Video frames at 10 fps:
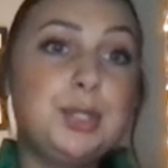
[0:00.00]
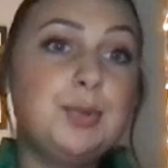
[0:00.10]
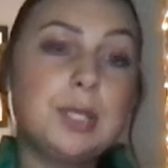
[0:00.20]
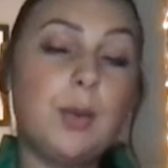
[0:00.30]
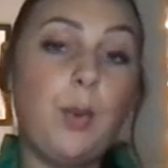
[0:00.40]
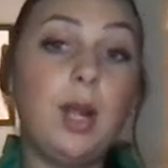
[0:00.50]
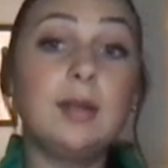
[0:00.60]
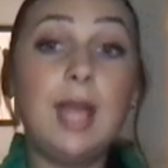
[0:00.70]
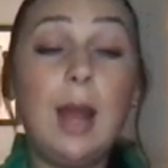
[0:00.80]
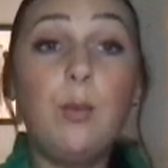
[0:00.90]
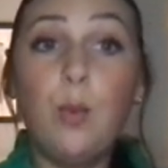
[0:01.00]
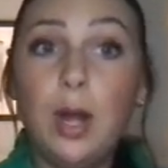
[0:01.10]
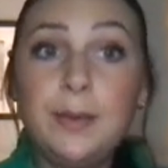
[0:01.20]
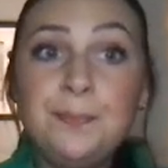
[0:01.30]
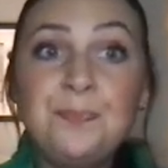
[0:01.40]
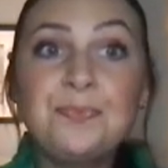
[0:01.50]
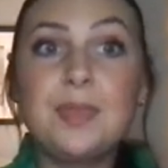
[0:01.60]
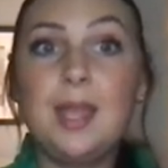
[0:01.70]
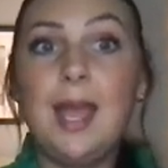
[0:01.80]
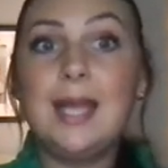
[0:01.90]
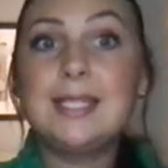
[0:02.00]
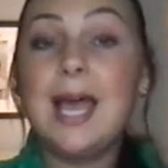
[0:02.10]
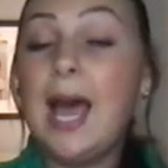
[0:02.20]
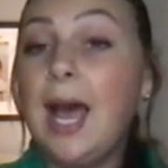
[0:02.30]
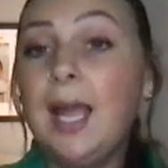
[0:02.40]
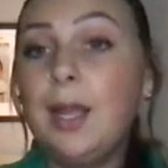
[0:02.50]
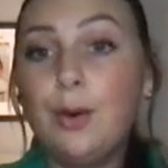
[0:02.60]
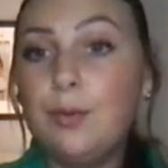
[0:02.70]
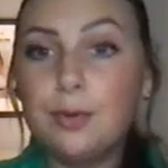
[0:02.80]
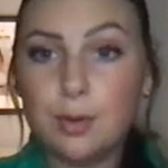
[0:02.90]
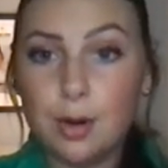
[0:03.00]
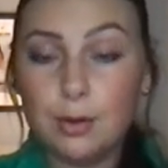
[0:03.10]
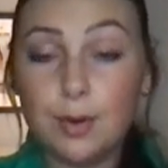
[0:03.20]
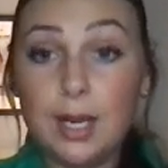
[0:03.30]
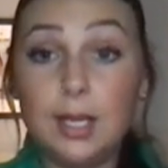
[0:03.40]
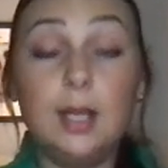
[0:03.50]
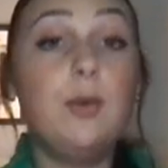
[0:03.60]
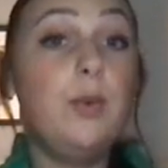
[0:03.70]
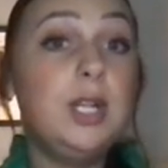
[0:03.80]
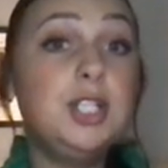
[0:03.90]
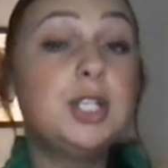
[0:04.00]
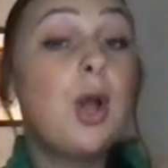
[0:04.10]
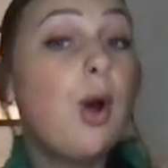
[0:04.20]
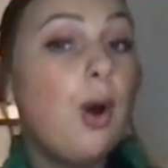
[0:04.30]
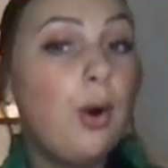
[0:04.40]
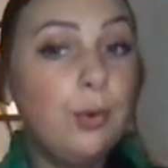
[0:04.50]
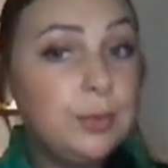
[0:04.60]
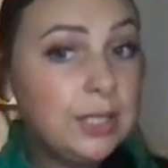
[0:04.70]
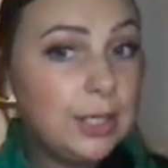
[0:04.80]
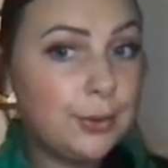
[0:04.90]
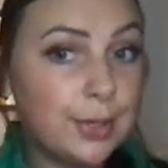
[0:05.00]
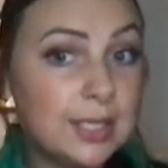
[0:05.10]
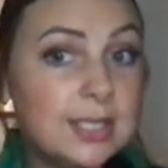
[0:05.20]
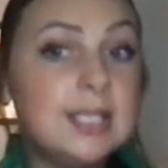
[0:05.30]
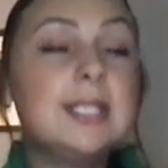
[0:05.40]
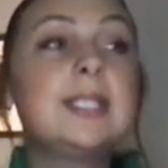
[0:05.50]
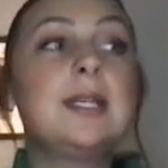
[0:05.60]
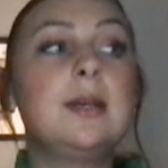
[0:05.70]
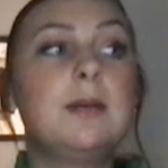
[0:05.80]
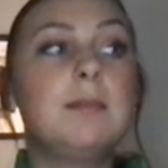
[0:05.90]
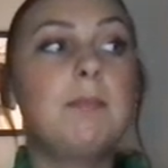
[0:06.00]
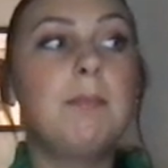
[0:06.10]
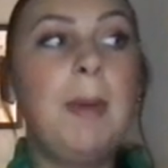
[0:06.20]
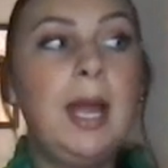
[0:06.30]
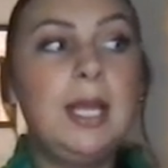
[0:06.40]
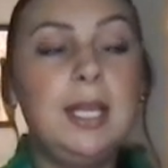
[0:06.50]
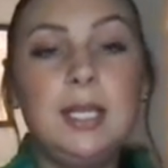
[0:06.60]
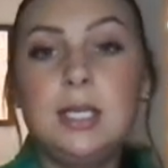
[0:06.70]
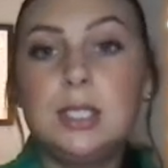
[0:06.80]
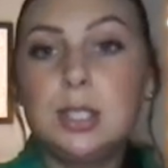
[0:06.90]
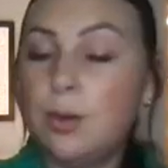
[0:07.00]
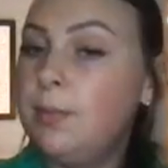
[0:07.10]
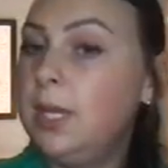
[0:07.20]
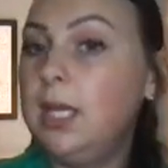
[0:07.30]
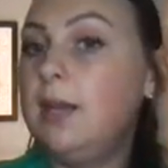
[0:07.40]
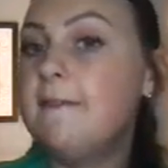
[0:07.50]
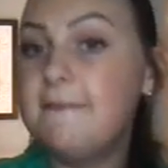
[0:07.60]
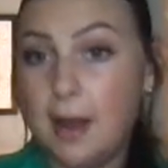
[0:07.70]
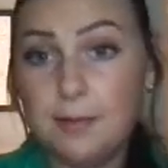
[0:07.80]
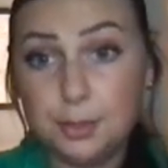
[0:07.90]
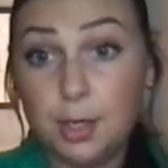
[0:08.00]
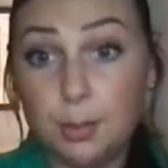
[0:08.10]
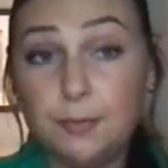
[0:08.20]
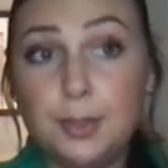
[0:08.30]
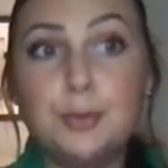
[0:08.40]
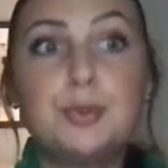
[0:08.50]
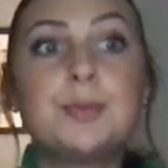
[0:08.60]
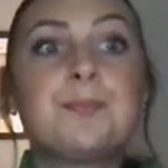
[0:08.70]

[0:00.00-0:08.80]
somewhere that, one, has a high overall rating, which only increases by getting so many 5-star reviews.